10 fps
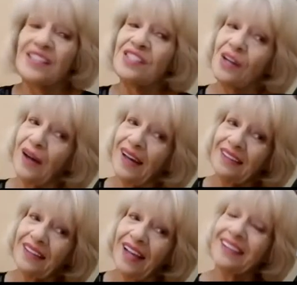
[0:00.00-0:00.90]
So
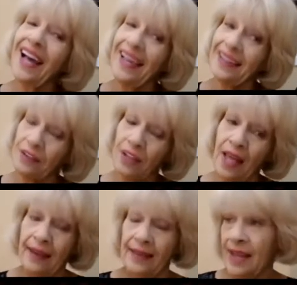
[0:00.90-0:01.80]
I like,
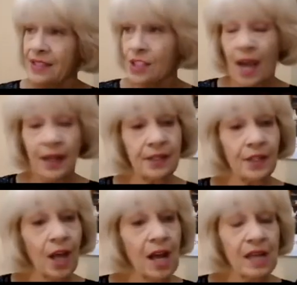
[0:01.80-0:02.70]
and that's not a
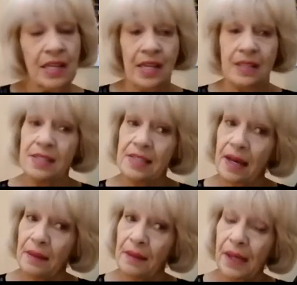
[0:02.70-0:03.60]
knock against
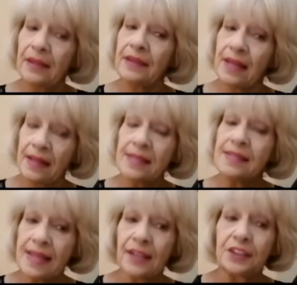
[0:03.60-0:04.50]
them, but it is
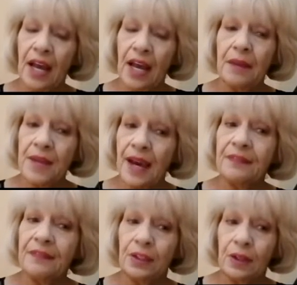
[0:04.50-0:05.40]
their time to
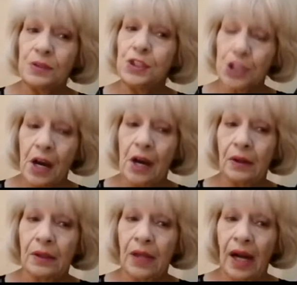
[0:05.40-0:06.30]
have their own
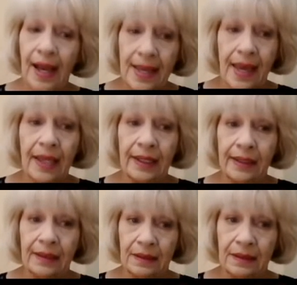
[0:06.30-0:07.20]
show. I get it.